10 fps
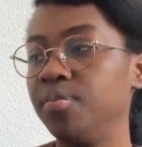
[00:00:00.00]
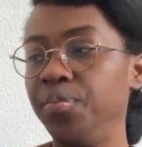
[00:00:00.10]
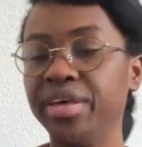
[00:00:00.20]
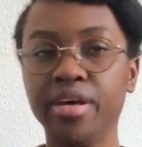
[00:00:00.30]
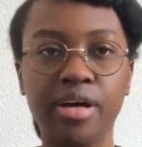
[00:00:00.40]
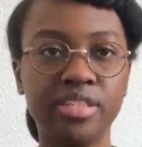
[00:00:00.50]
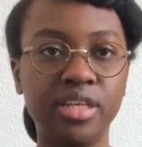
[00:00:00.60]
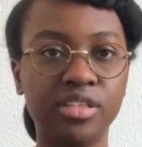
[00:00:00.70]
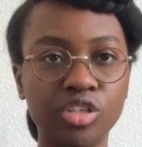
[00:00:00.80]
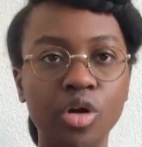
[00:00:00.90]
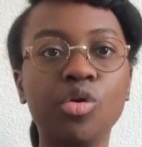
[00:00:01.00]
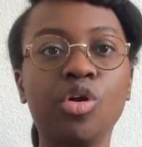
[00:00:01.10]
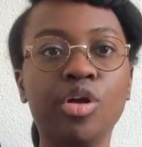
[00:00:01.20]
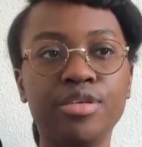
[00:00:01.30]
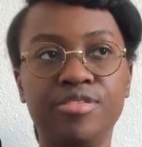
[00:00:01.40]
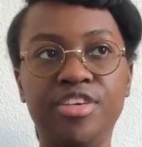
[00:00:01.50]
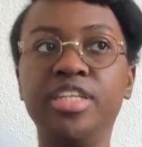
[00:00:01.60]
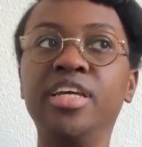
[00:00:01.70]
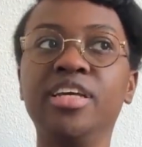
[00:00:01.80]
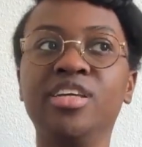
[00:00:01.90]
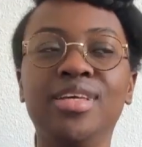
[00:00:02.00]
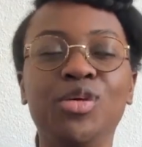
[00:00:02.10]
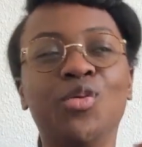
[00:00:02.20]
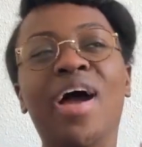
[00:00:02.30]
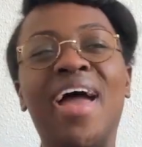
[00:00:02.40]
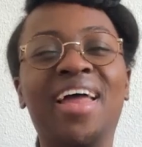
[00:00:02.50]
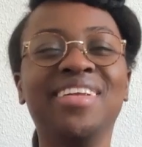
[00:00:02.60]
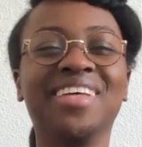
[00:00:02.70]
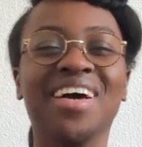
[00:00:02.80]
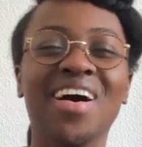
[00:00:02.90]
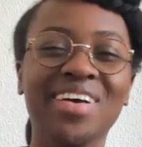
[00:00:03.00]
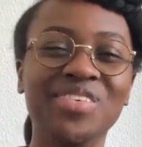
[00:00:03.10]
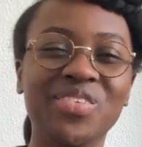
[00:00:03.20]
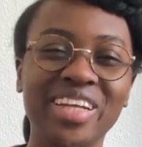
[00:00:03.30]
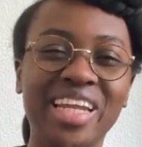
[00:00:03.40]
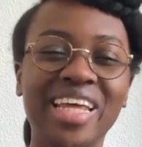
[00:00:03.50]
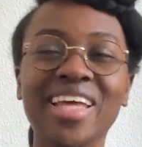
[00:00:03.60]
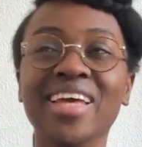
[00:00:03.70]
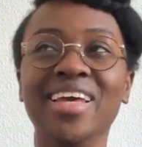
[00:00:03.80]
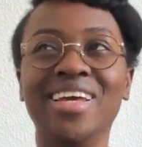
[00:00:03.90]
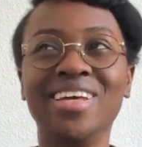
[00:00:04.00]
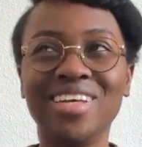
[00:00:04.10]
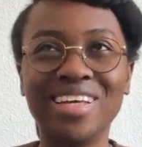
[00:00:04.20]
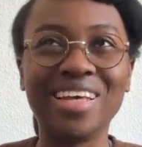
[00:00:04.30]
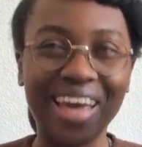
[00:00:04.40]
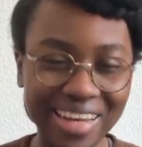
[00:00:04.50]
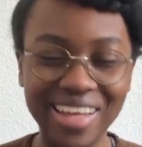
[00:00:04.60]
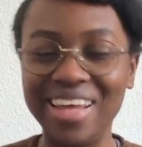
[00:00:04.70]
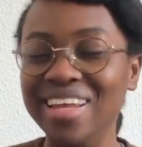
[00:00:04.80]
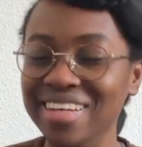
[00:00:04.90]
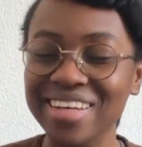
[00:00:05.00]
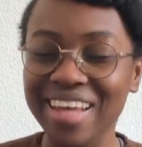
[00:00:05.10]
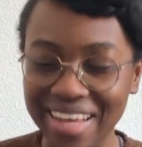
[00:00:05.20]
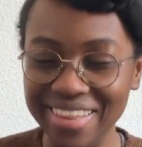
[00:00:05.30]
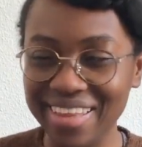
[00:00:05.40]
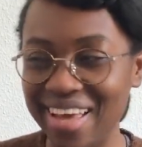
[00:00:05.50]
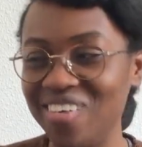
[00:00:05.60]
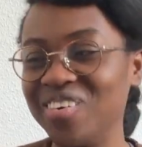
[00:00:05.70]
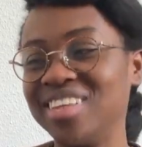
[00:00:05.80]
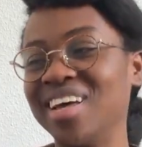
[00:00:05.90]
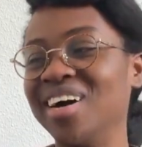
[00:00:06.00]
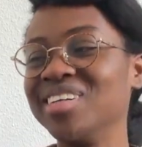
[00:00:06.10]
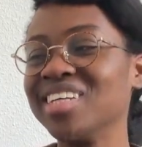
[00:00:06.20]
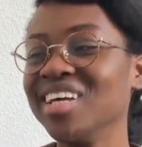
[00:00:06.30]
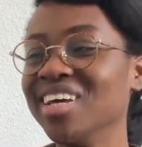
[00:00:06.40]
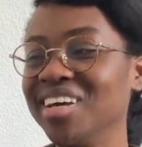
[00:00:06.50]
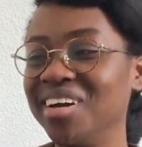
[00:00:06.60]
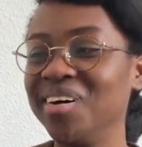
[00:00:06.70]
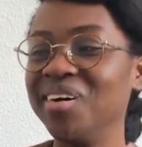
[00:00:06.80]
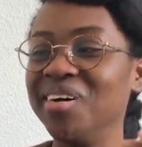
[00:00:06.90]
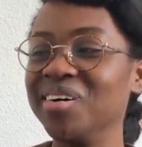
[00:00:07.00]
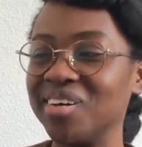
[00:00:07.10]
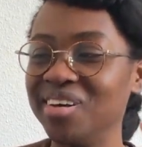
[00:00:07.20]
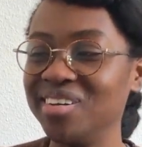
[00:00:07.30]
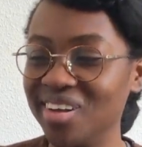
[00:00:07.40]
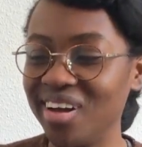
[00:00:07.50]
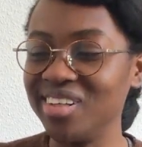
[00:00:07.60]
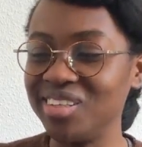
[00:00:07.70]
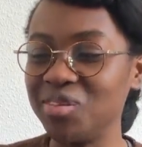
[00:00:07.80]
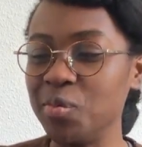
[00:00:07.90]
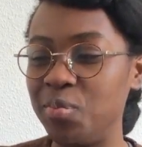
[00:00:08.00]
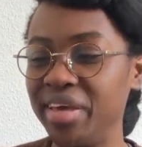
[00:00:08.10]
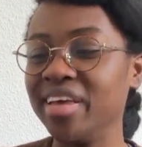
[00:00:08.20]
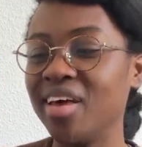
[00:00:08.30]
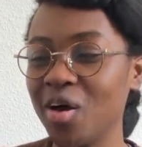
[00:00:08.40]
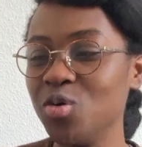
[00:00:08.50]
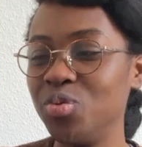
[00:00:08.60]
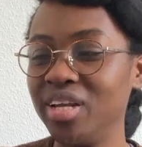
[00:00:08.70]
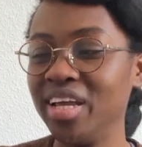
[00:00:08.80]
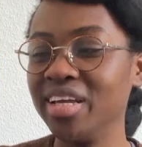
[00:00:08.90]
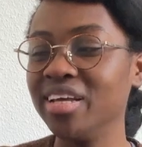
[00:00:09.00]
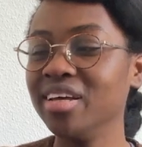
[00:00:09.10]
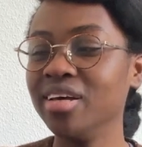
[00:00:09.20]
Because it's so close fitting, your head can't really get in there without a nice big opening.